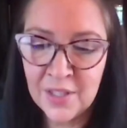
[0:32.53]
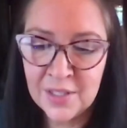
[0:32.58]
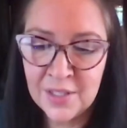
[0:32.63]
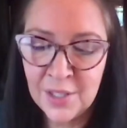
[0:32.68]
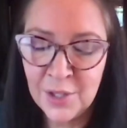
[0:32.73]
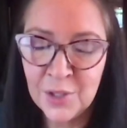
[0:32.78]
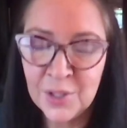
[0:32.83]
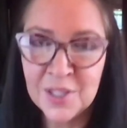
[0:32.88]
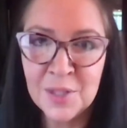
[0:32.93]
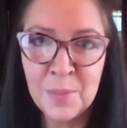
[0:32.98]
this
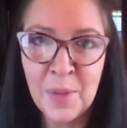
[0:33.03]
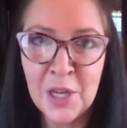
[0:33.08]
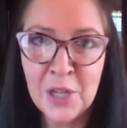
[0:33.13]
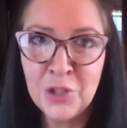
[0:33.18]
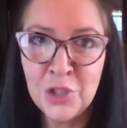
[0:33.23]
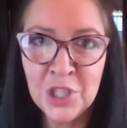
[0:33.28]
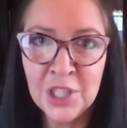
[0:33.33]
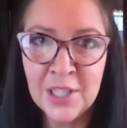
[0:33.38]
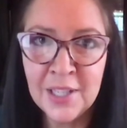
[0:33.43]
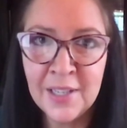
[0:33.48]
year
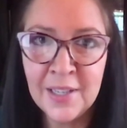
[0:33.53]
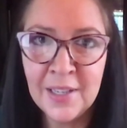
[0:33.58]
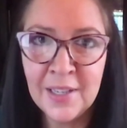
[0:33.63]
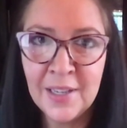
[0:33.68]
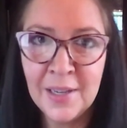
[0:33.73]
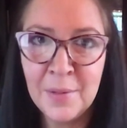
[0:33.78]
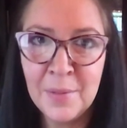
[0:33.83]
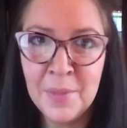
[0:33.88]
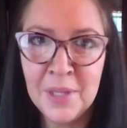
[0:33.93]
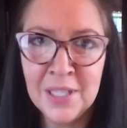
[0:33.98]
especially,
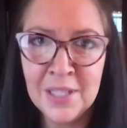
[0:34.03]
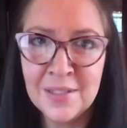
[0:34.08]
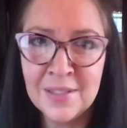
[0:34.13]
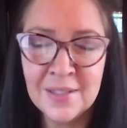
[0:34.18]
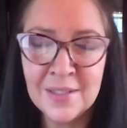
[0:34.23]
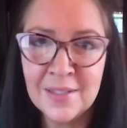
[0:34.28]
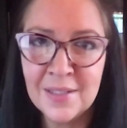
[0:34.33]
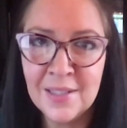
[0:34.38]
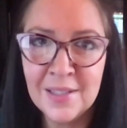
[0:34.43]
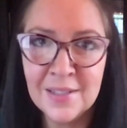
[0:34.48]

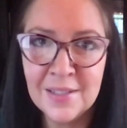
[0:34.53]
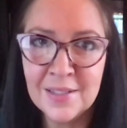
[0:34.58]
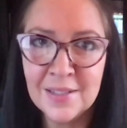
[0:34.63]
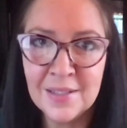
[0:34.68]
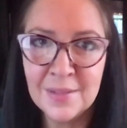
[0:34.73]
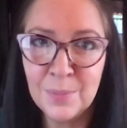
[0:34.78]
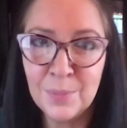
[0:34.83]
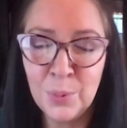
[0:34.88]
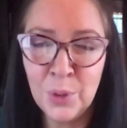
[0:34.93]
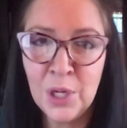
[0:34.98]

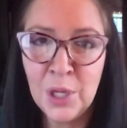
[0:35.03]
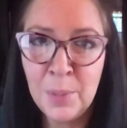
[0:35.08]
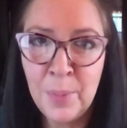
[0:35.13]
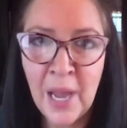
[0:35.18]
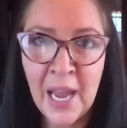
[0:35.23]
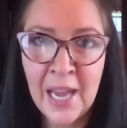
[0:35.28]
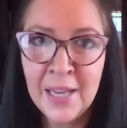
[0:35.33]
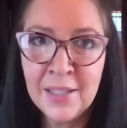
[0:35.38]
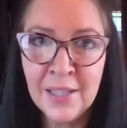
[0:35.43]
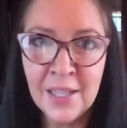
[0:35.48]
it's pretty
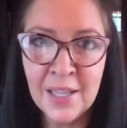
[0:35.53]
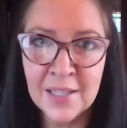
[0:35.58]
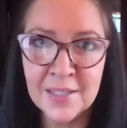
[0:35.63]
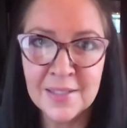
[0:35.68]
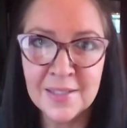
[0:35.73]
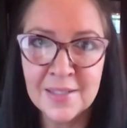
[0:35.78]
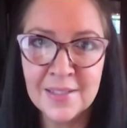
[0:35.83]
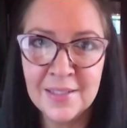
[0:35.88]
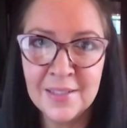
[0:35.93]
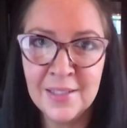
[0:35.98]

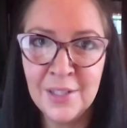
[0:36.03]
painless.